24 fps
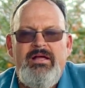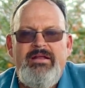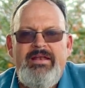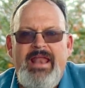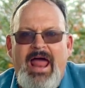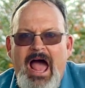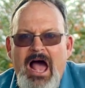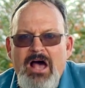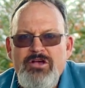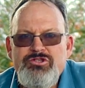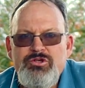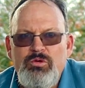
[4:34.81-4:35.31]

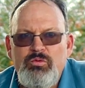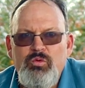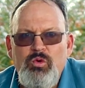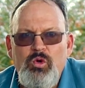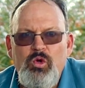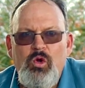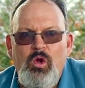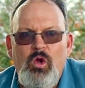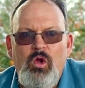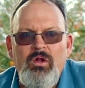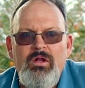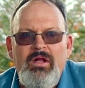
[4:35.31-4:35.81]
Now as a
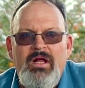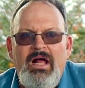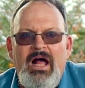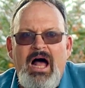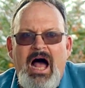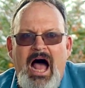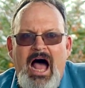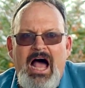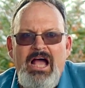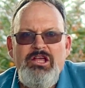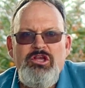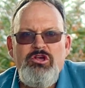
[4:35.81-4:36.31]
rule,
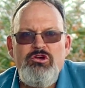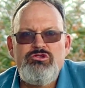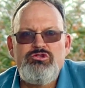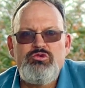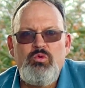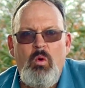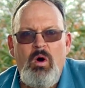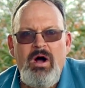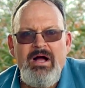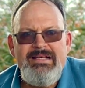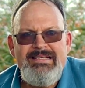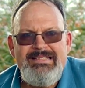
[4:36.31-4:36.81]
I use
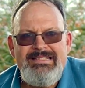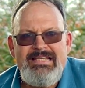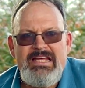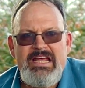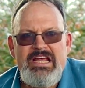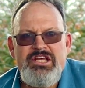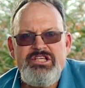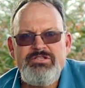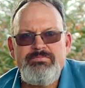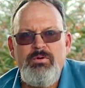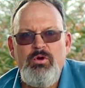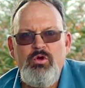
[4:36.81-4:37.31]
1
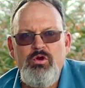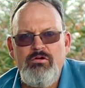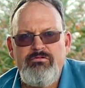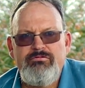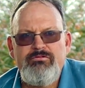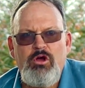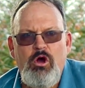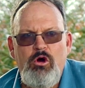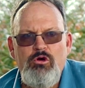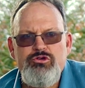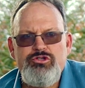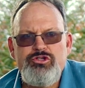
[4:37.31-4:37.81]
teaspoon of
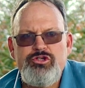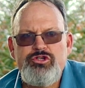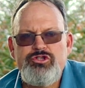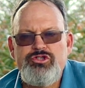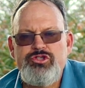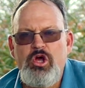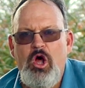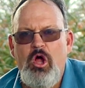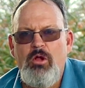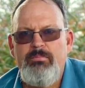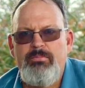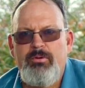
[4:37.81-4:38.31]
kosher
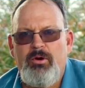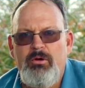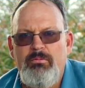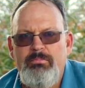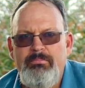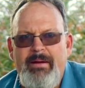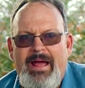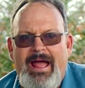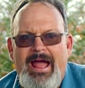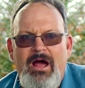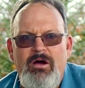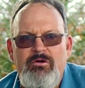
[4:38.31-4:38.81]
salt per
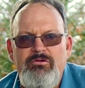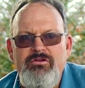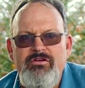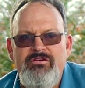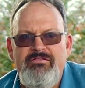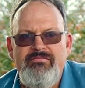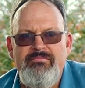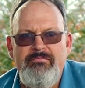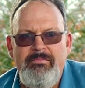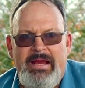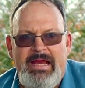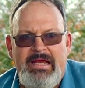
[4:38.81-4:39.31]
pound
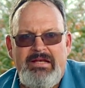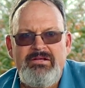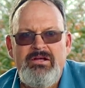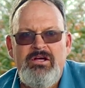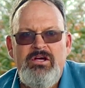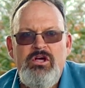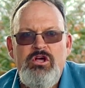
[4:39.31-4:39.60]
of meat.